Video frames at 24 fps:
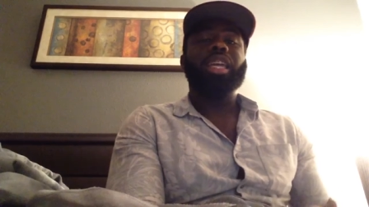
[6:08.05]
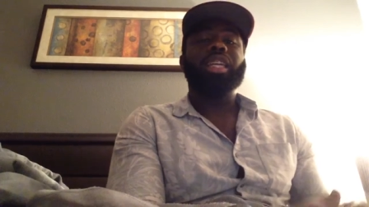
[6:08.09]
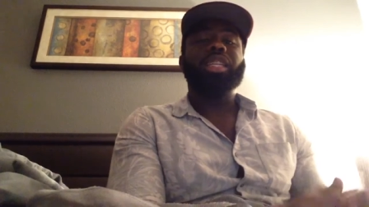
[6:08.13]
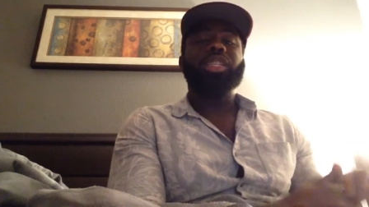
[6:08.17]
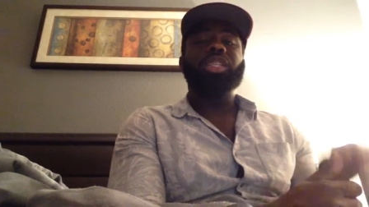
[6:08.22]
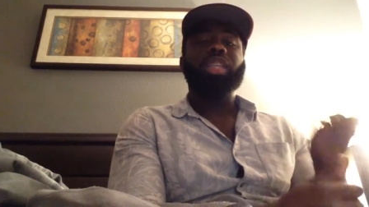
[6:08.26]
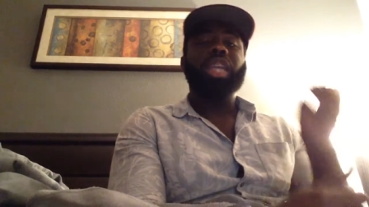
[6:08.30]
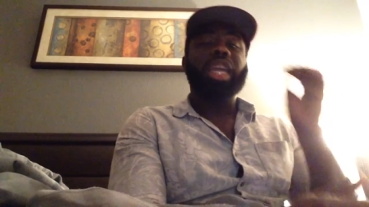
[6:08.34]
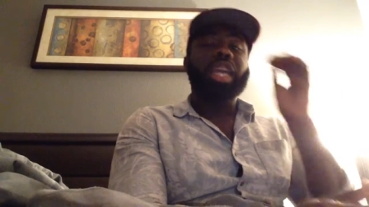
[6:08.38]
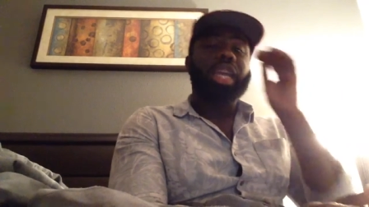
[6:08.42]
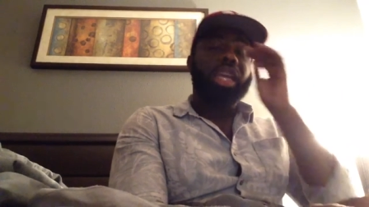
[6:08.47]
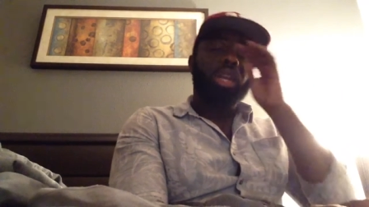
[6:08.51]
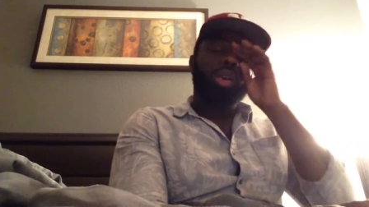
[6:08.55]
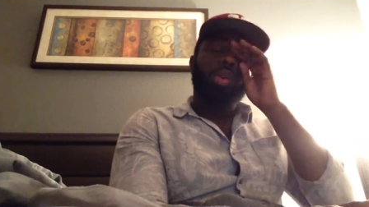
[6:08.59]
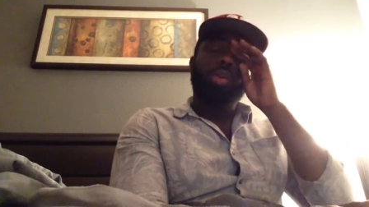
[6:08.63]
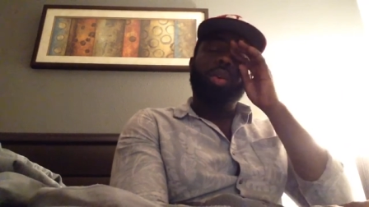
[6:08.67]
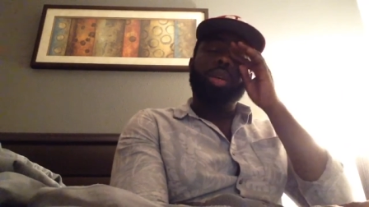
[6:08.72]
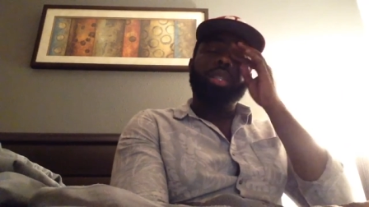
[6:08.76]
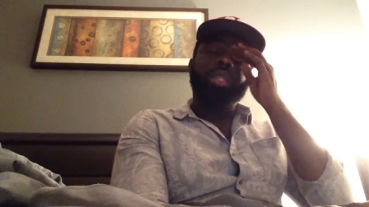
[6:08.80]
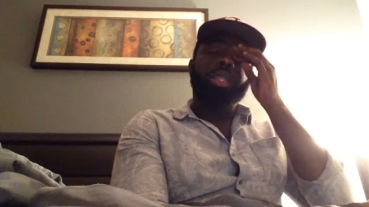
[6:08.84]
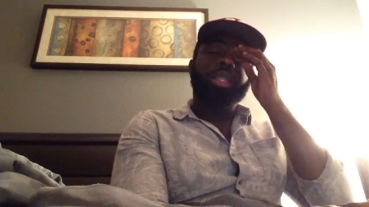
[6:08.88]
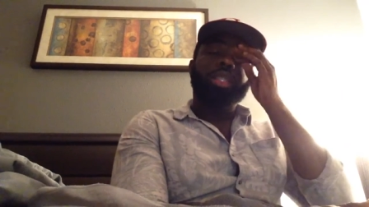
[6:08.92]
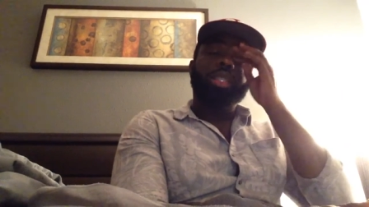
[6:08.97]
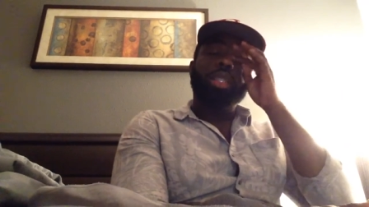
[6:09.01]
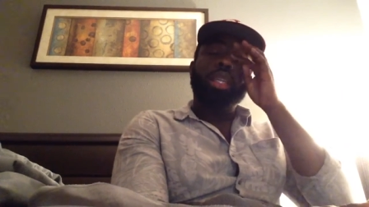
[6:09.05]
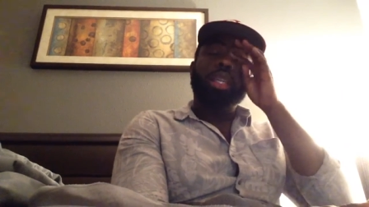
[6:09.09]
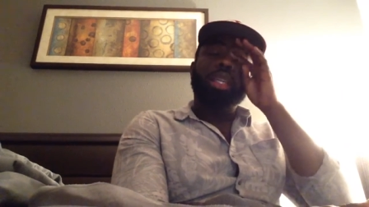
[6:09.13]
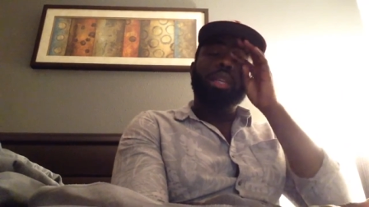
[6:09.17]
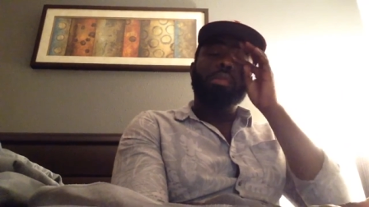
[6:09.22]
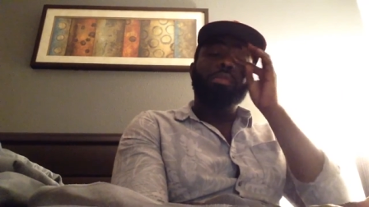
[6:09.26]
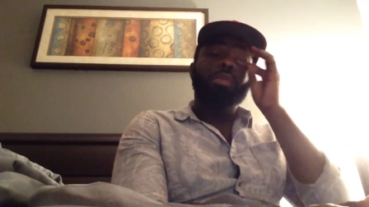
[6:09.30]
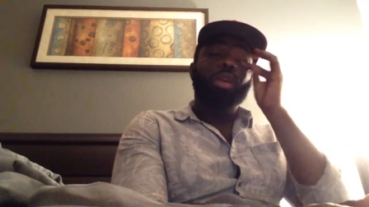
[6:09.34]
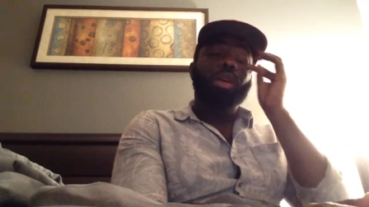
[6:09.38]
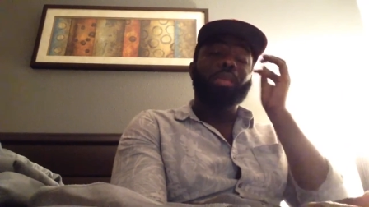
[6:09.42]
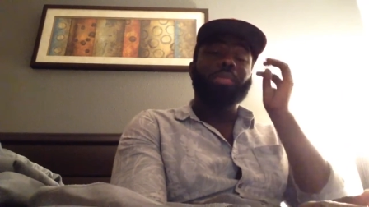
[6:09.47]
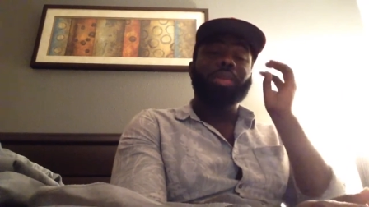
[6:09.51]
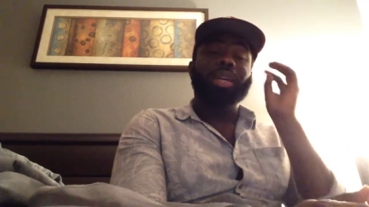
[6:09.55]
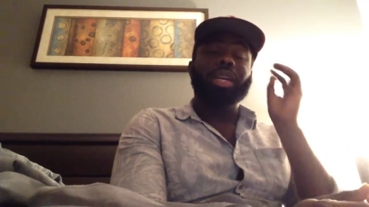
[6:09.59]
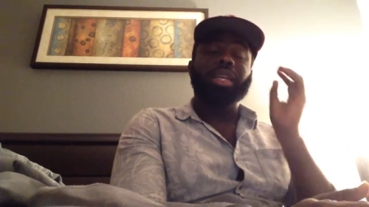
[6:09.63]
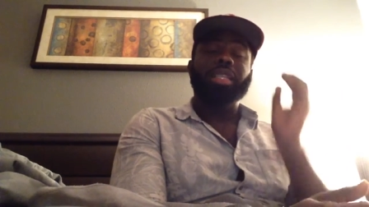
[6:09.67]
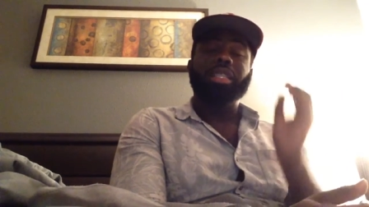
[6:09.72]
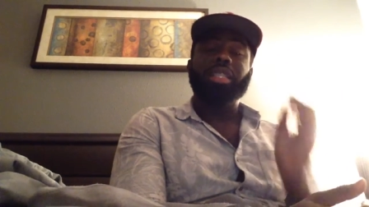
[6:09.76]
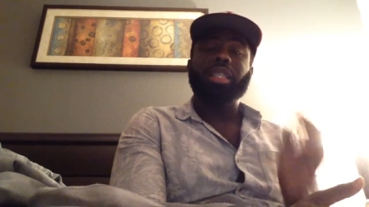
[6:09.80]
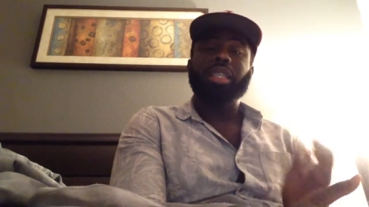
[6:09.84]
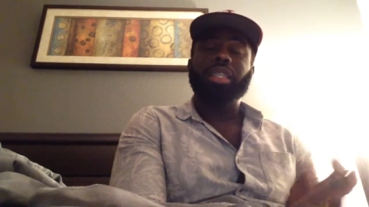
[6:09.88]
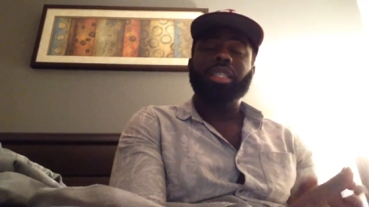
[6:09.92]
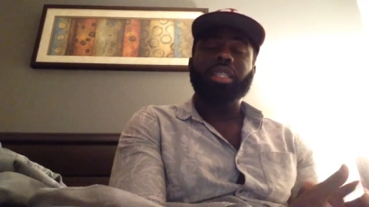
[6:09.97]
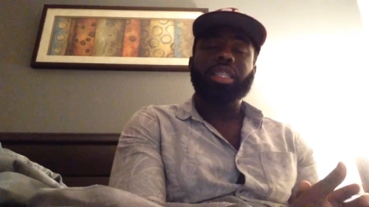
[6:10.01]
check going to see Lamar
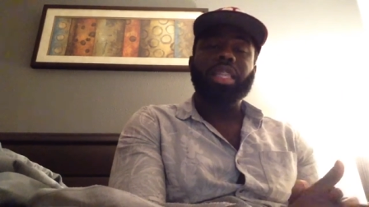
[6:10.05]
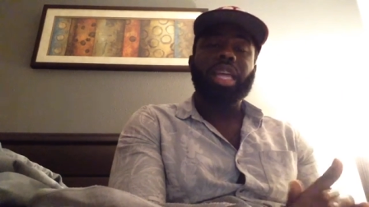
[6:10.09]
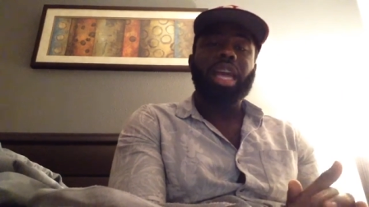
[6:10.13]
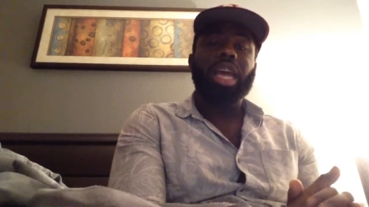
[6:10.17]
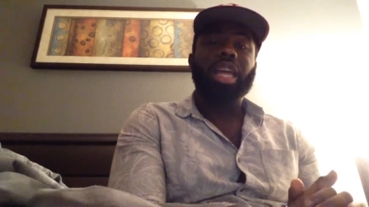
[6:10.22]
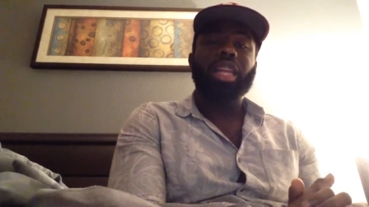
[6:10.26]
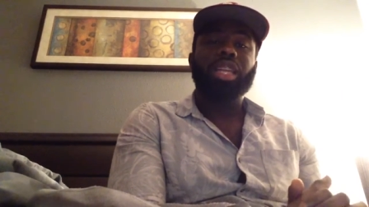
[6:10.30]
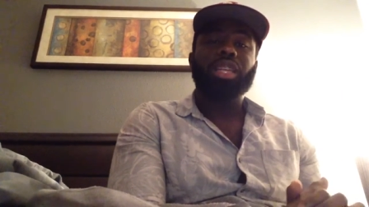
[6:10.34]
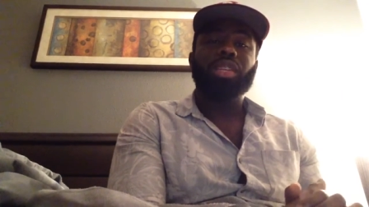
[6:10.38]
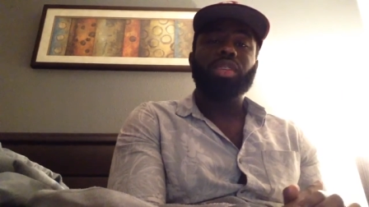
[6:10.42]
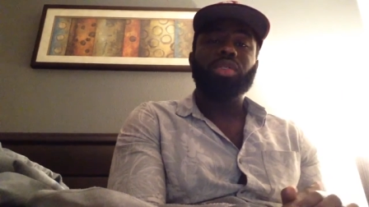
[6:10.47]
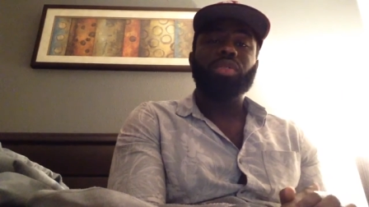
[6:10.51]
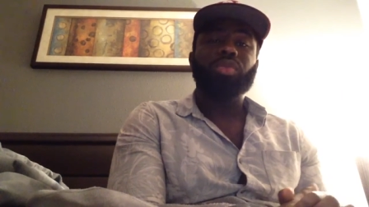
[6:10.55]
because he's not